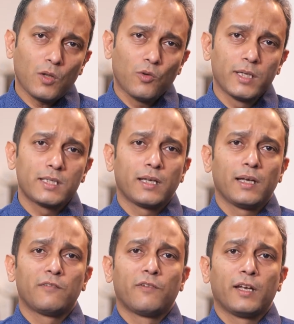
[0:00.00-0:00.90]
We
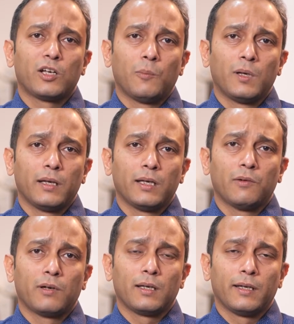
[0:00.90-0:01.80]
see it very commonly in
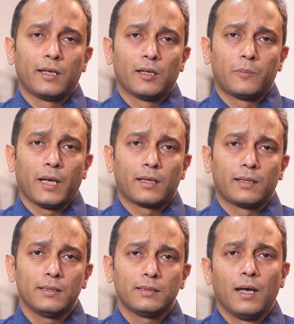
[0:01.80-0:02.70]
our clinical
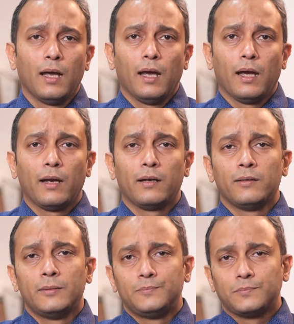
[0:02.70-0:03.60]
practice,
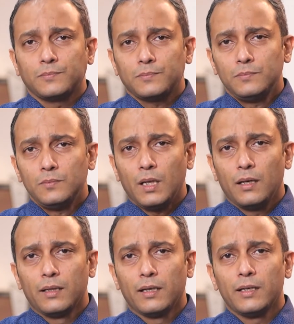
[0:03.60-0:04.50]
and
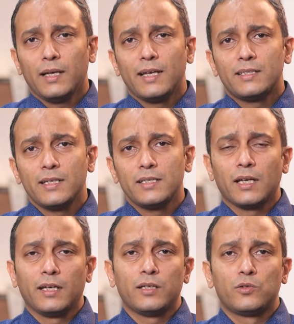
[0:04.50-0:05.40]
there are
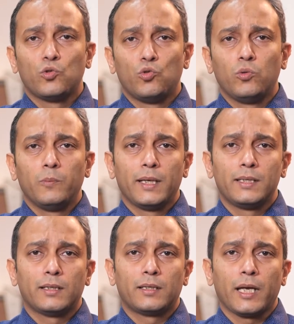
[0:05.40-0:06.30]
essentially two
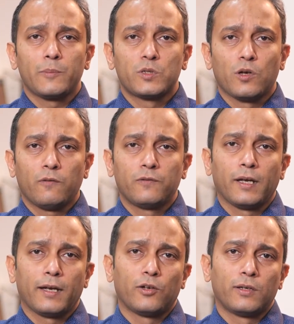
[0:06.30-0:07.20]
major types of
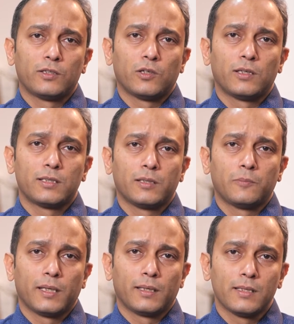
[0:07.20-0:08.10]
thyroid disorders in
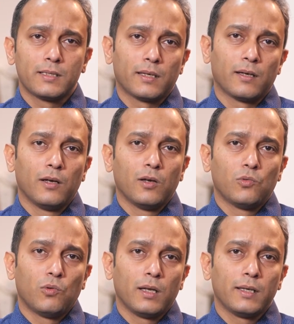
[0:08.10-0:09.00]
pregnancy.
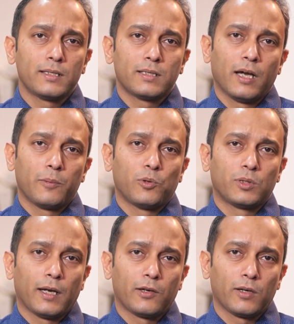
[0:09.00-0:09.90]
One is
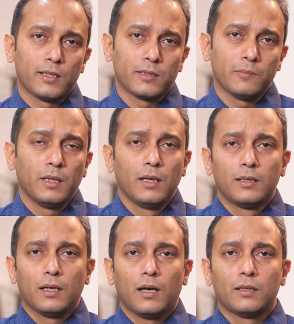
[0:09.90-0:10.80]
hypothyroidism,
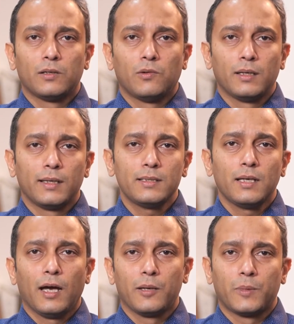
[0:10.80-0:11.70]
the other one is
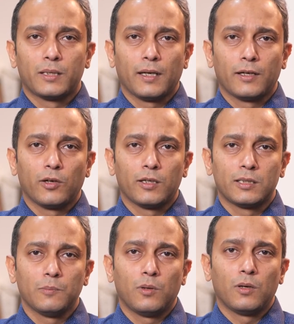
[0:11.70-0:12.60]

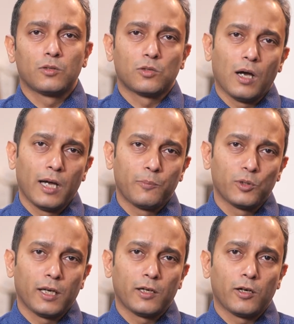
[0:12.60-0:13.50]
hyperthyroidism. So
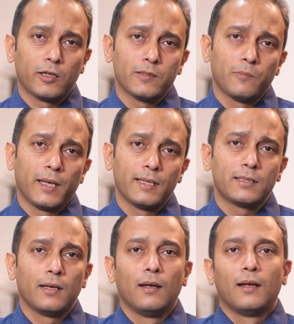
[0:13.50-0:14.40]
hypothyroidism
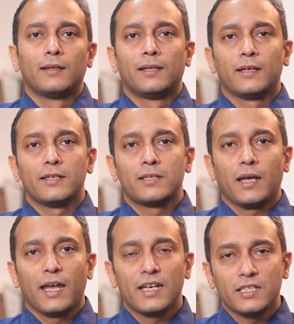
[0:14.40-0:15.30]
means there is
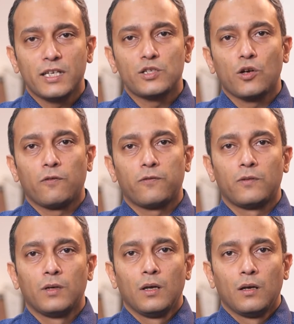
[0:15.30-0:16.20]
excess of
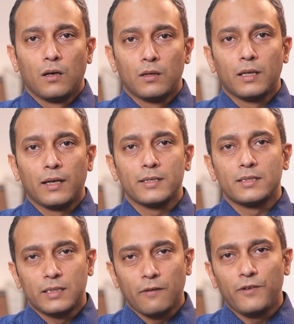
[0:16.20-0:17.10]

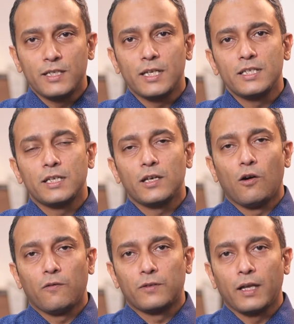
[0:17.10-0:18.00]
deficiency
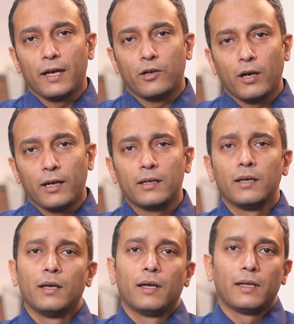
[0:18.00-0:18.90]
of thyroid
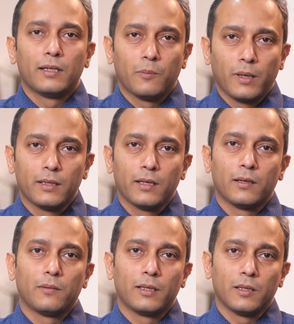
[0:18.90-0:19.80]
in
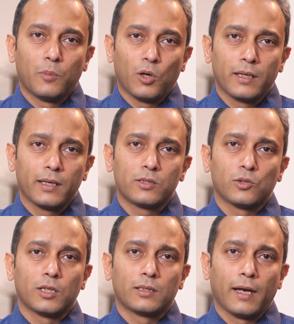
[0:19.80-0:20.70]
the body.
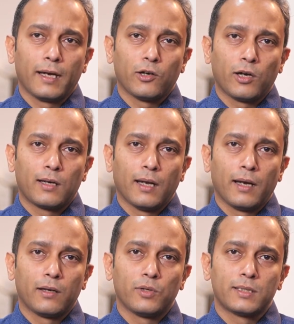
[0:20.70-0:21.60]
So the thyroid
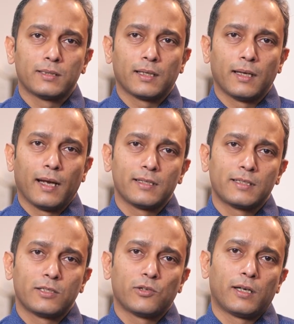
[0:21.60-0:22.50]
gland, which is a gland
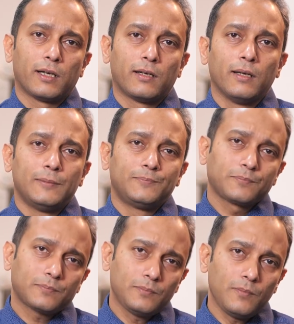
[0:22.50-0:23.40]
situated
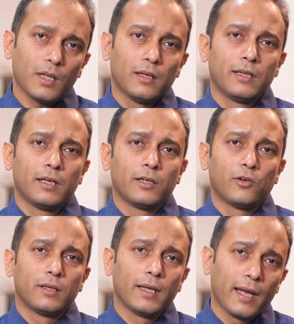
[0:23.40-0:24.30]
near
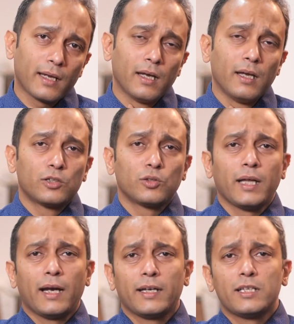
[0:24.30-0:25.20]
your neck, so
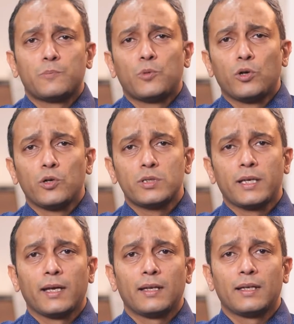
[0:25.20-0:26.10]
that is
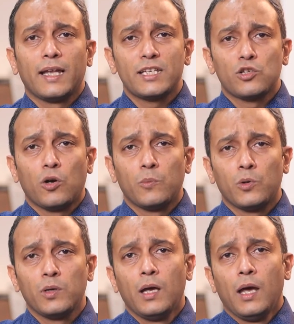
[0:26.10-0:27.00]
producing less
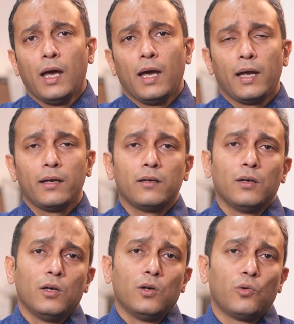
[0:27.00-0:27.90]
hormone, and
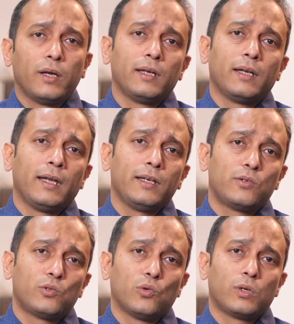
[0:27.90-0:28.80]
we need
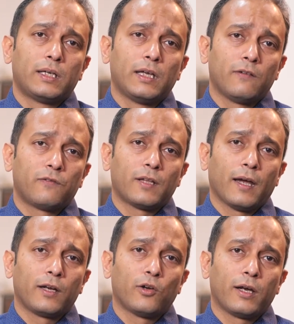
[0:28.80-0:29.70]
to give
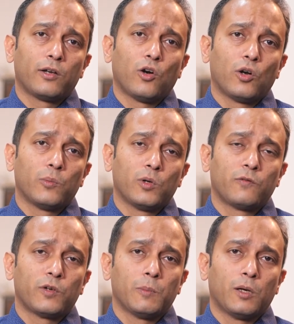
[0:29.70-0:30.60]
thyroid
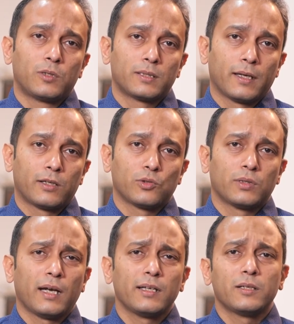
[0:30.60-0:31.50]
hormone from outside. So
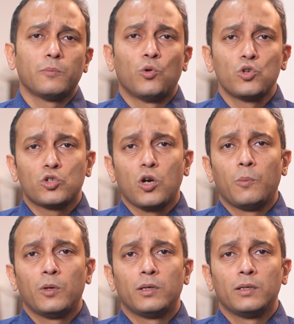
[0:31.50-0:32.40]
that is the most
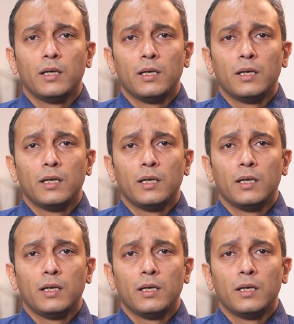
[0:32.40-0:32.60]
common